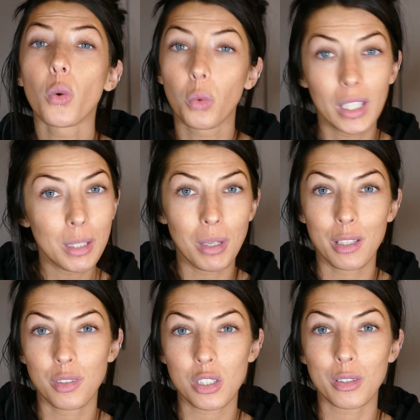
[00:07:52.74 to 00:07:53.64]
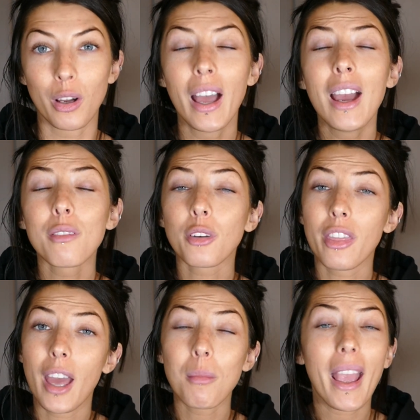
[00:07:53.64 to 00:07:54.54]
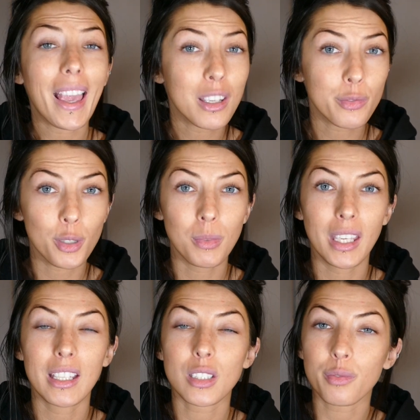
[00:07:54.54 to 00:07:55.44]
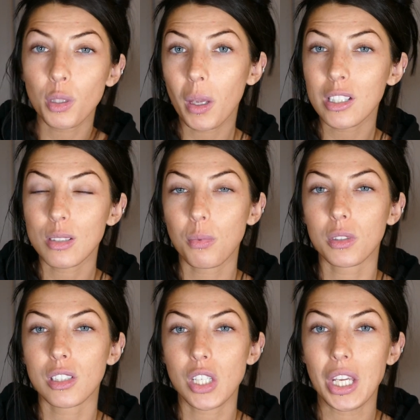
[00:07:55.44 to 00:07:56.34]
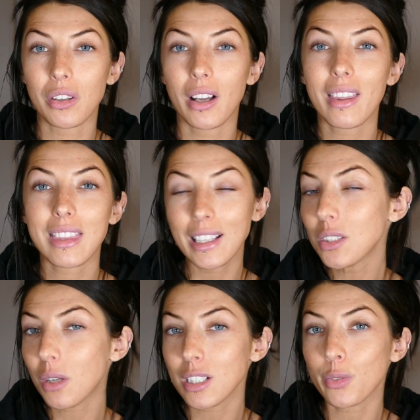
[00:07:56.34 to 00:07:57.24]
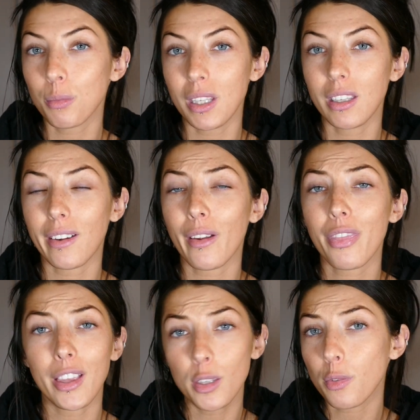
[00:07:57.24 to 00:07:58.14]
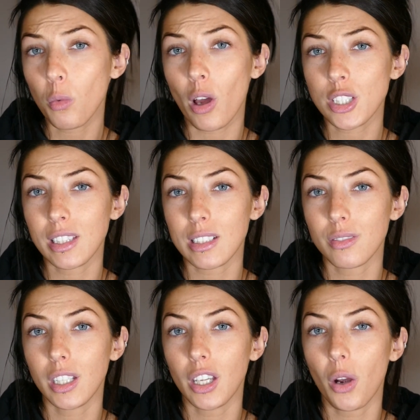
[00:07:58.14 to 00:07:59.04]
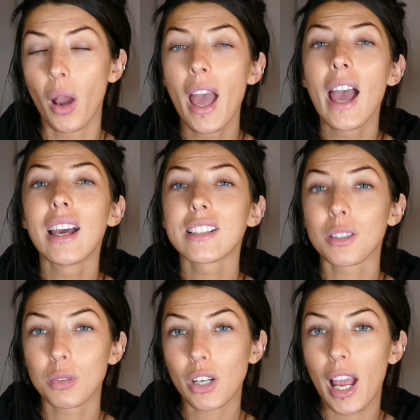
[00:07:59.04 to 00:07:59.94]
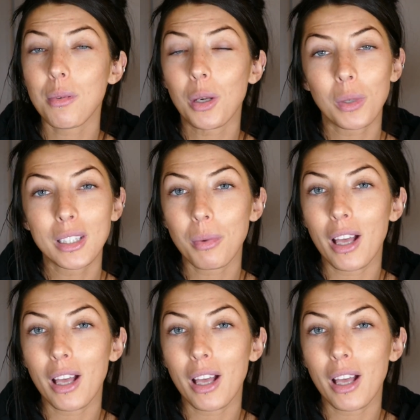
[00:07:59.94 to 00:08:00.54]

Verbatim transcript: really beneficial for them and for me. It's a free way to support the channel. Thank you guys for being here. Thank you for watching this video. Subscribe and ring the